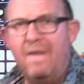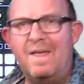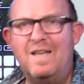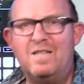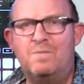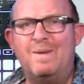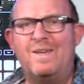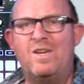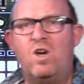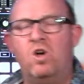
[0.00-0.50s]
And
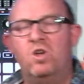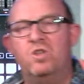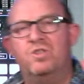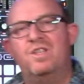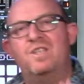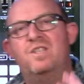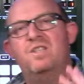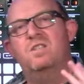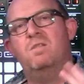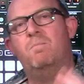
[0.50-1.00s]
that's because
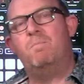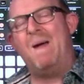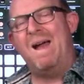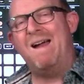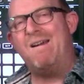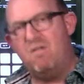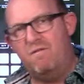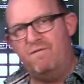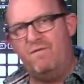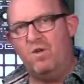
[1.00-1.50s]
this is a
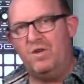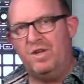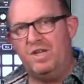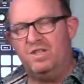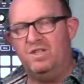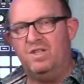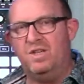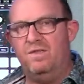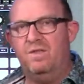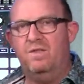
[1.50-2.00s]
paraphonic
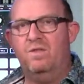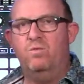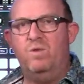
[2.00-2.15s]
synth,